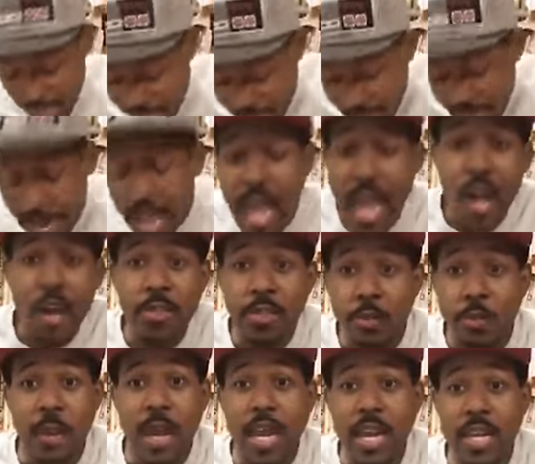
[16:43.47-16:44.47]
And now the
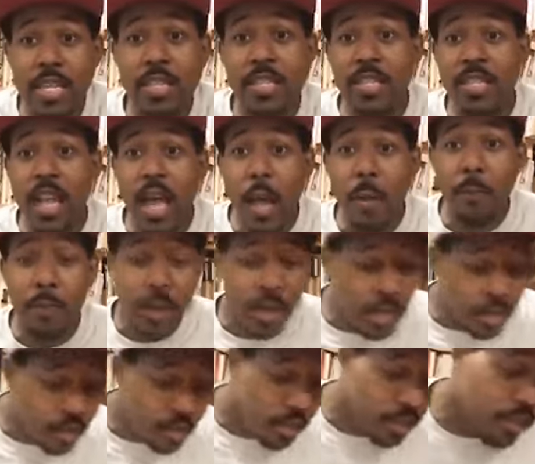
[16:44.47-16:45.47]
man is stomping.
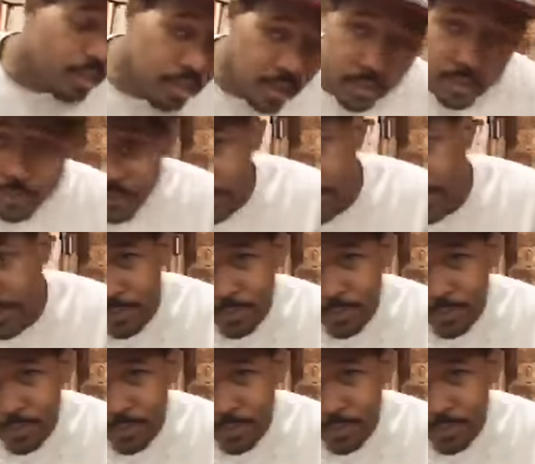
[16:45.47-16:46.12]
And